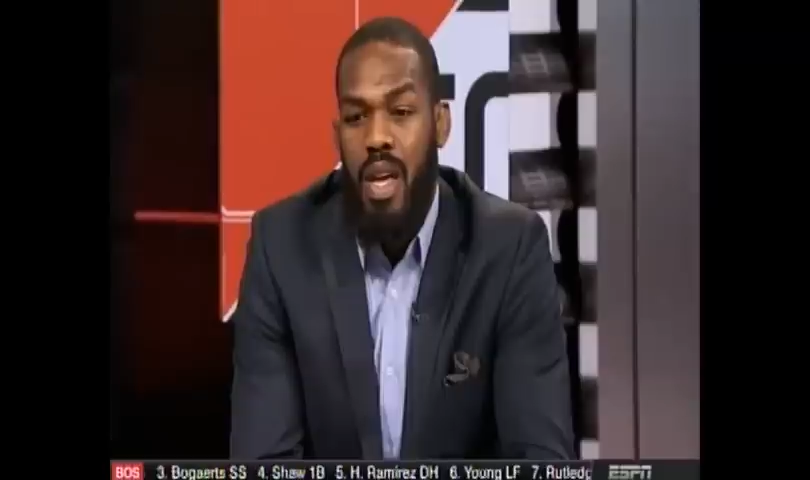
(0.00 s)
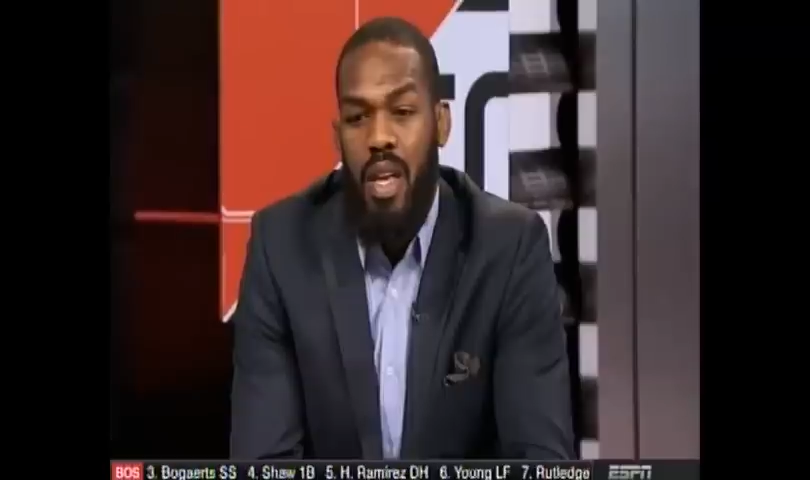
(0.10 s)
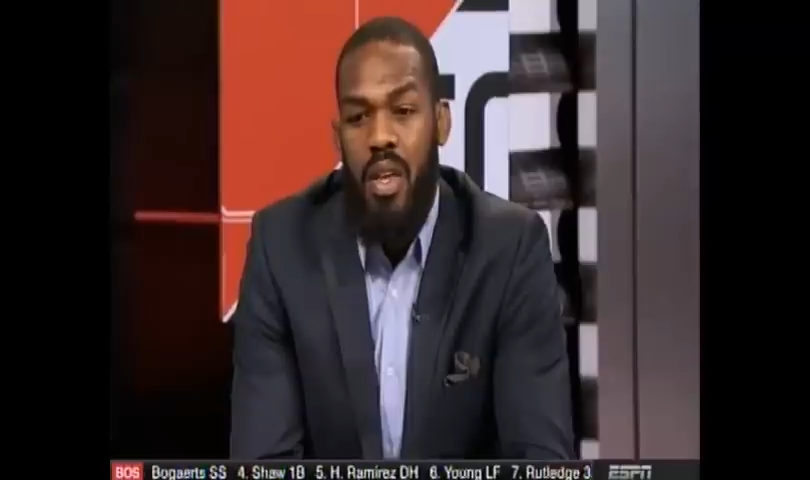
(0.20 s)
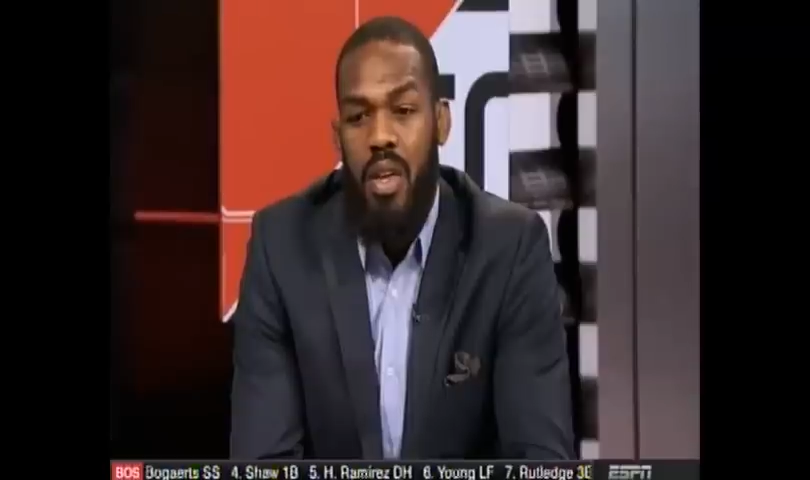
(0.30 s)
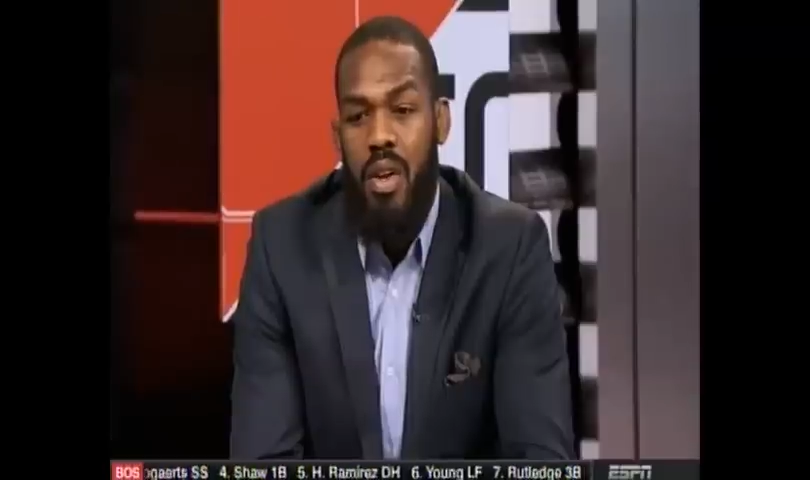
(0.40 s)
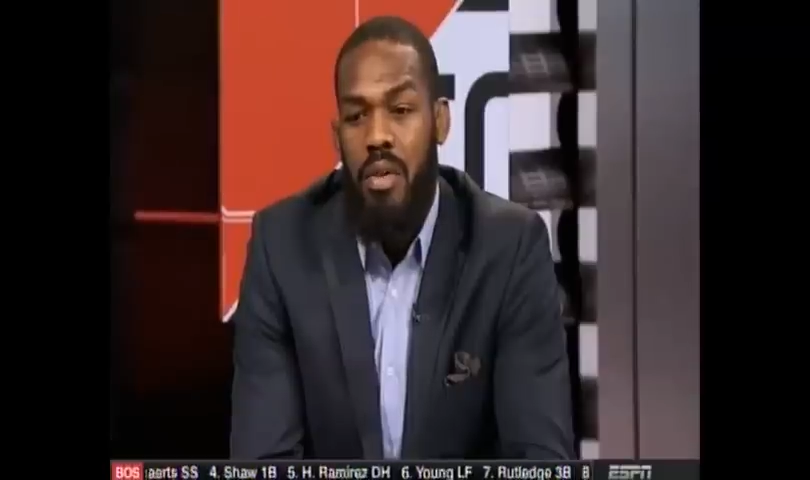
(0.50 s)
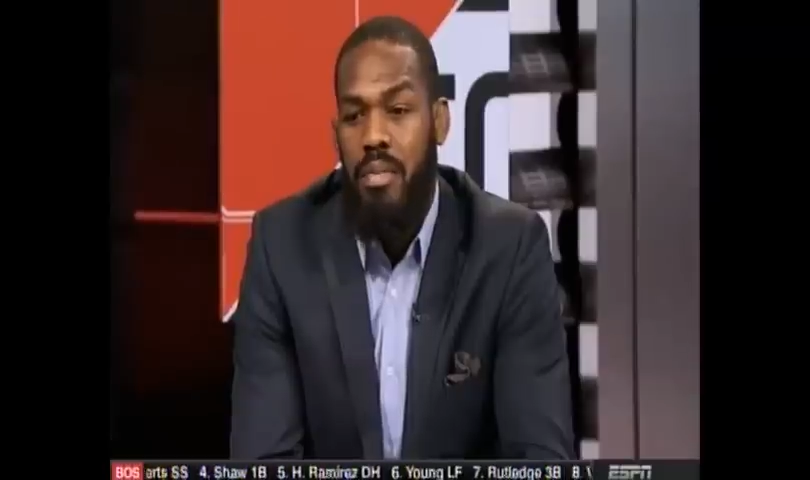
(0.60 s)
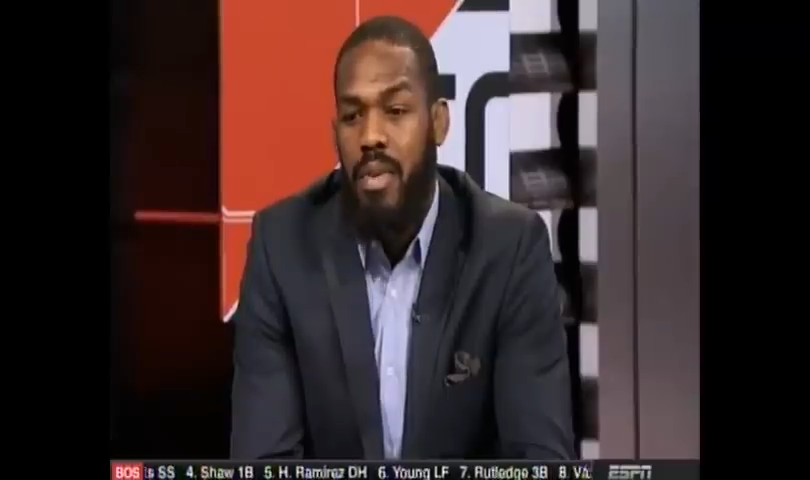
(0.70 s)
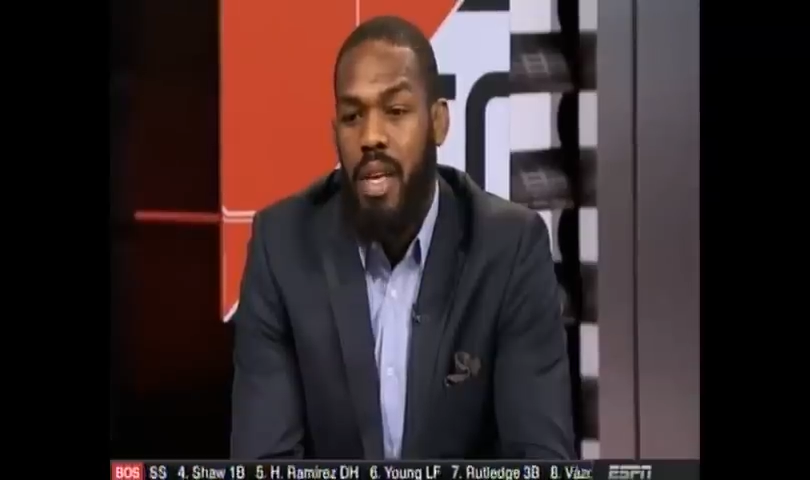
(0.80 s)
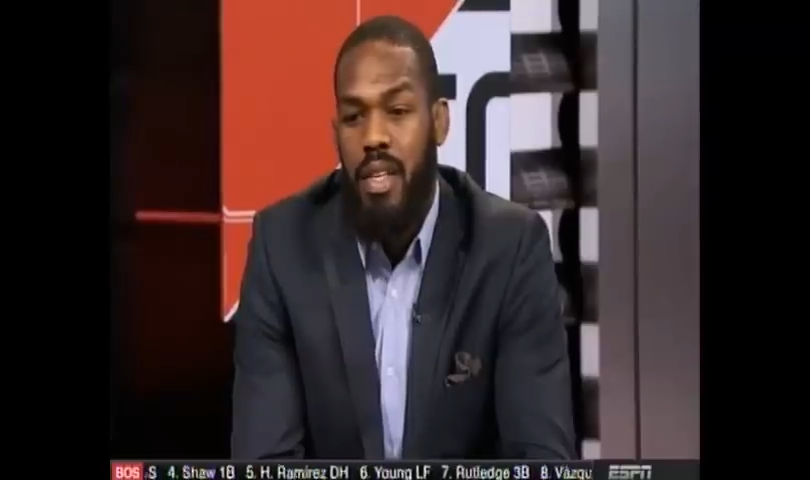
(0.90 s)
You know,
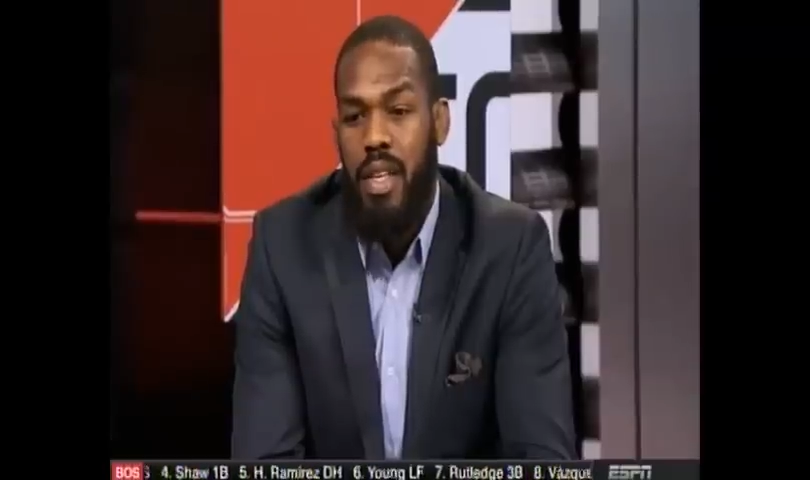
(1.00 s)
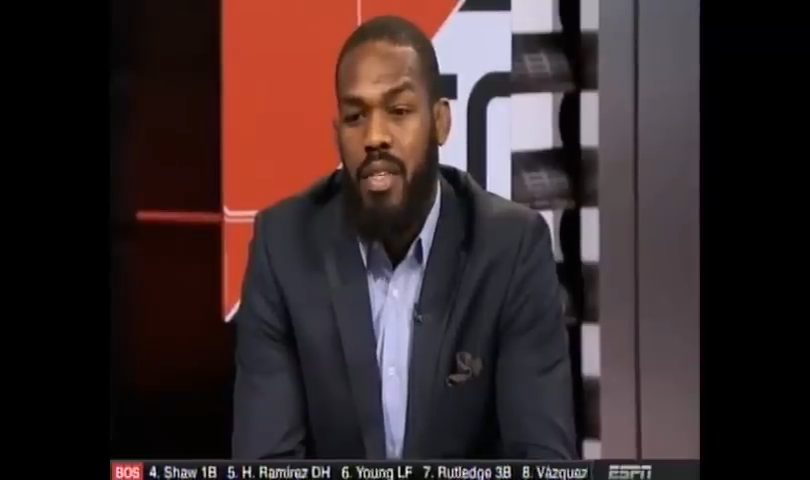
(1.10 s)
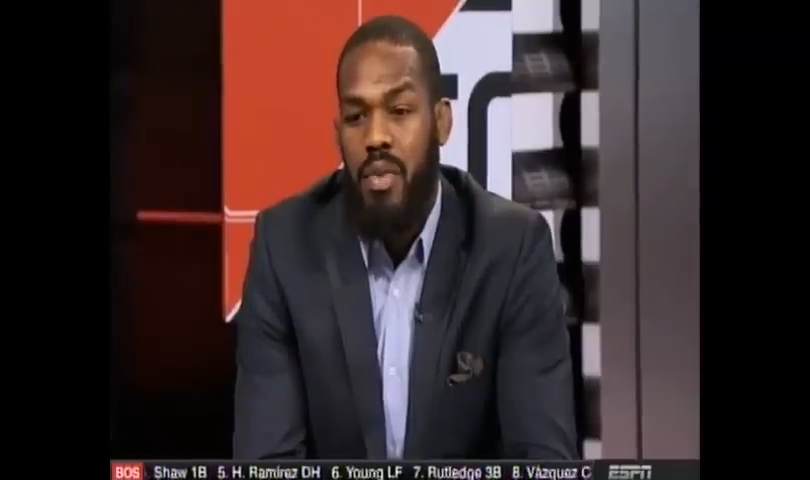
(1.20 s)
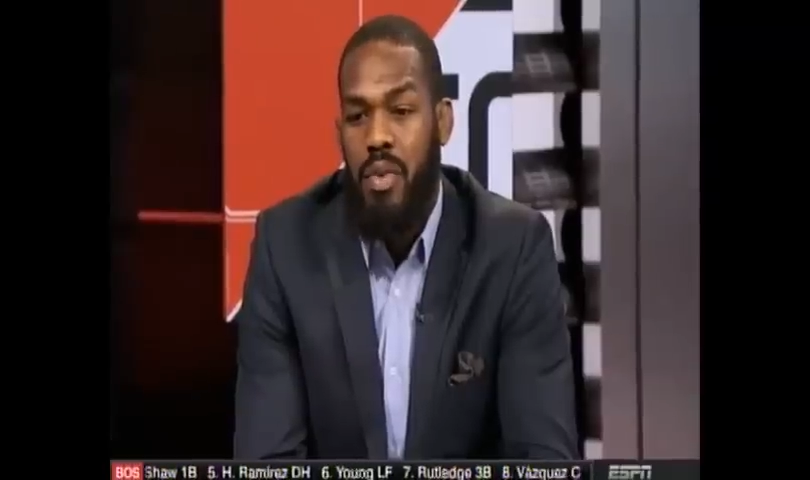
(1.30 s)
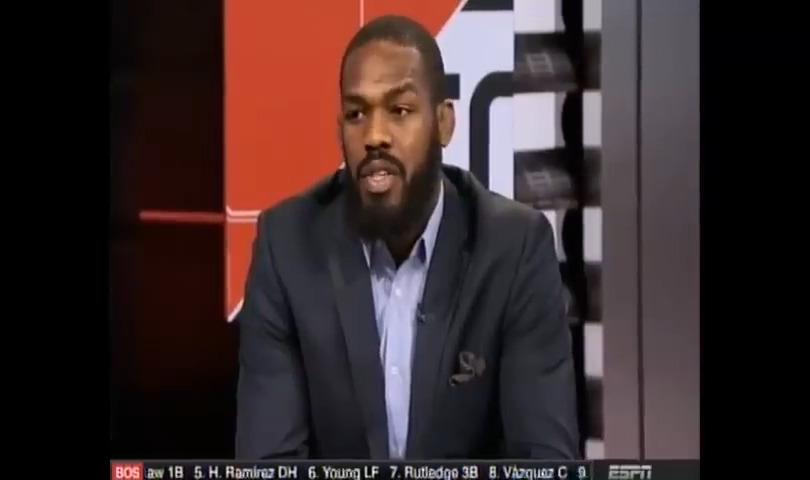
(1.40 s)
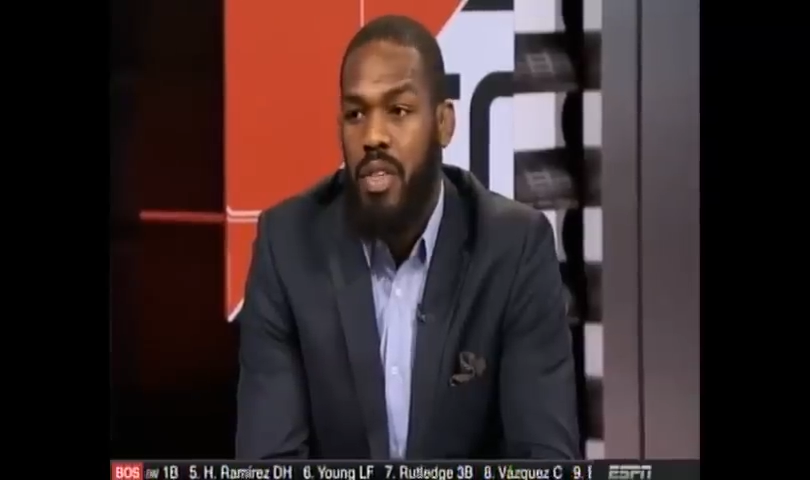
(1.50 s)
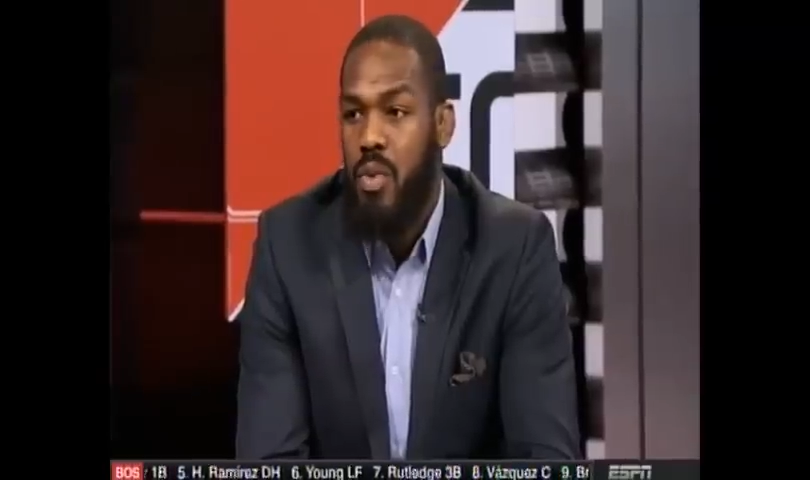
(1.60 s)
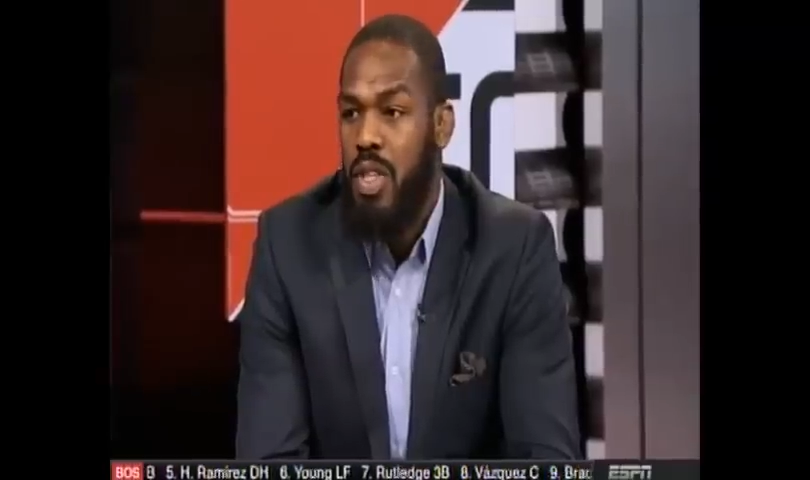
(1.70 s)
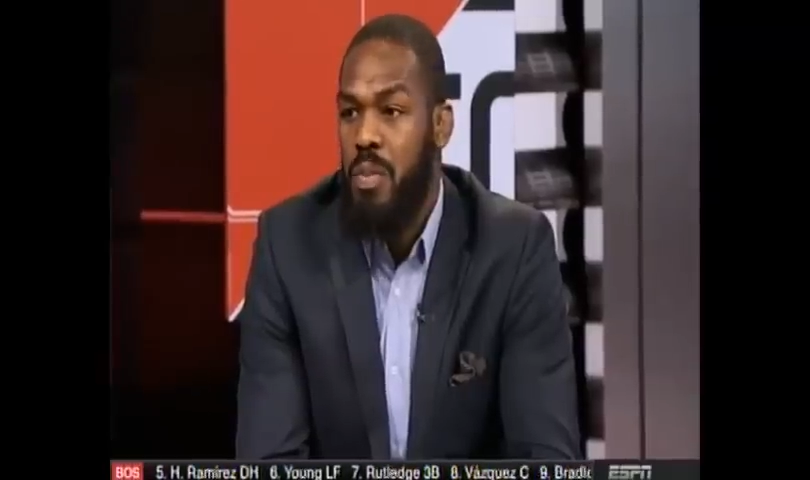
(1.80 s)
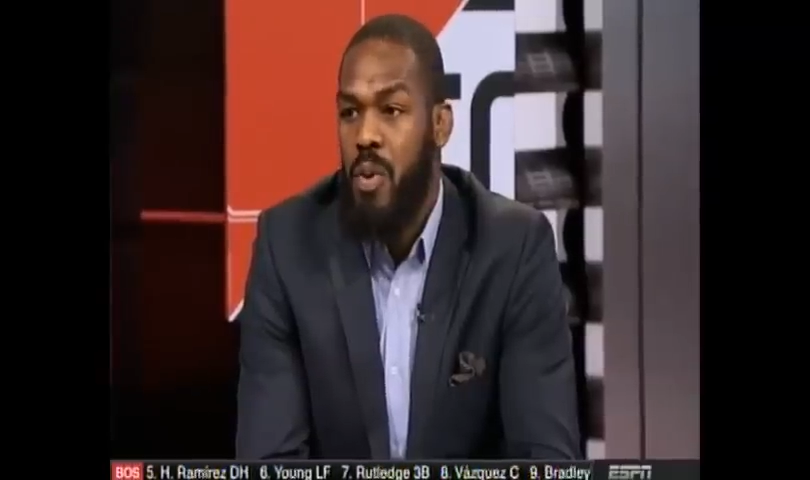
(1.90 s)
it's a risk
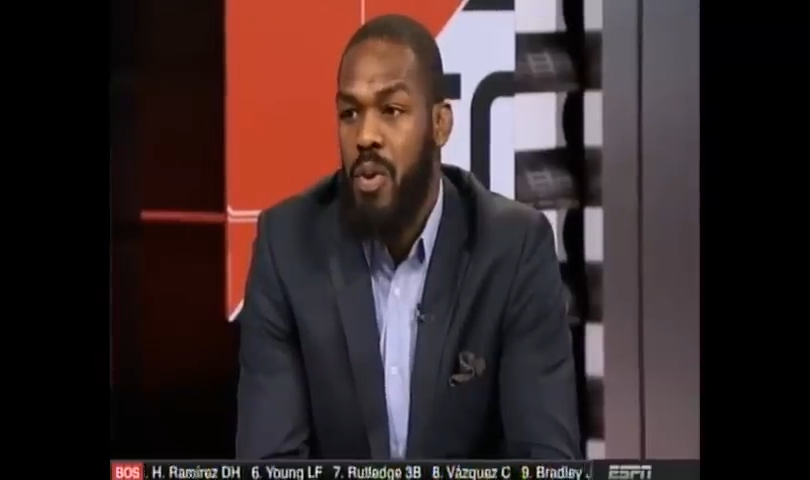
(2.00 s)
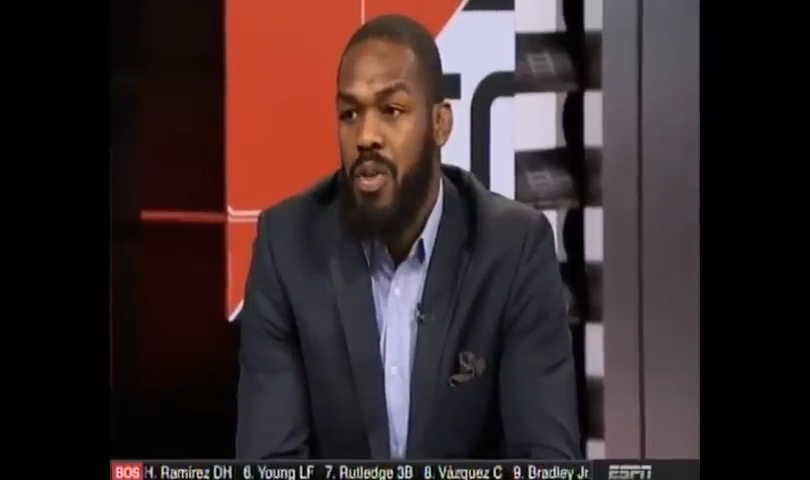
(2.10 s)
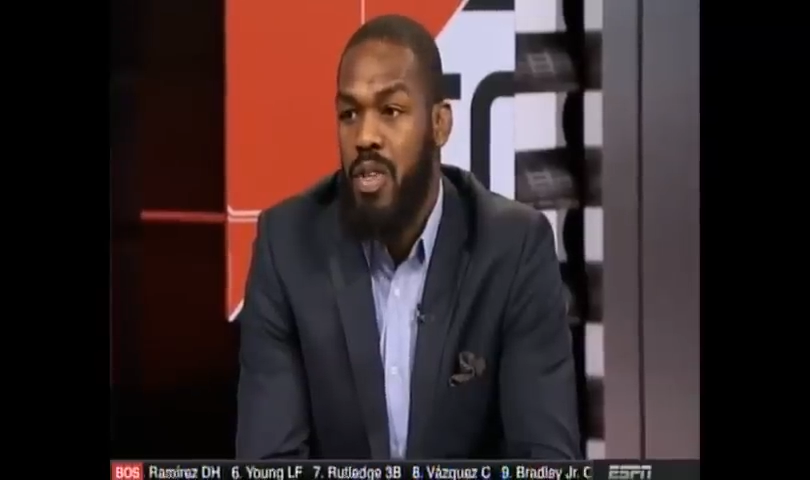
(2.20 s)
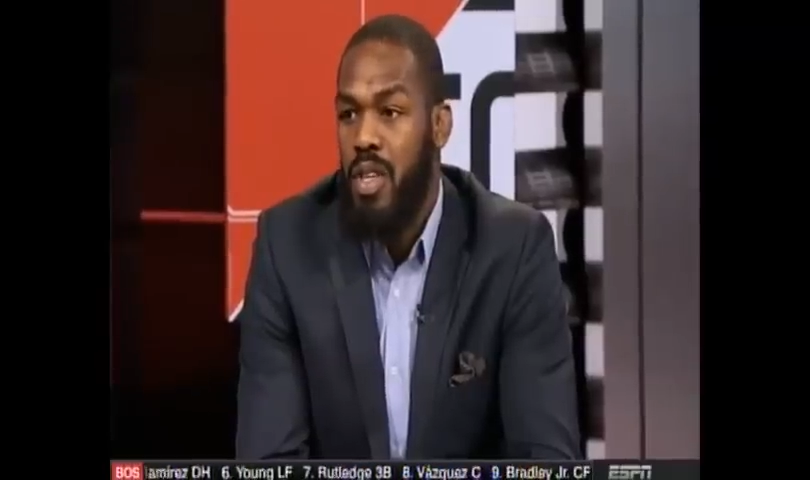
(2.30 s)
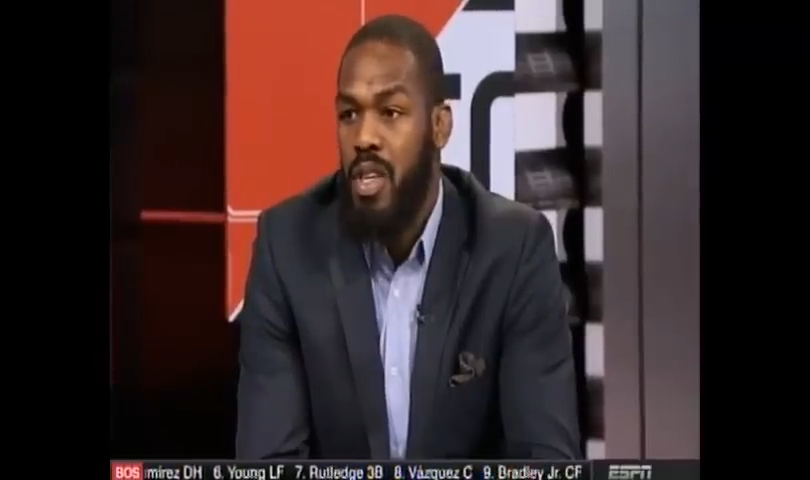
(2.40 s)
with sports.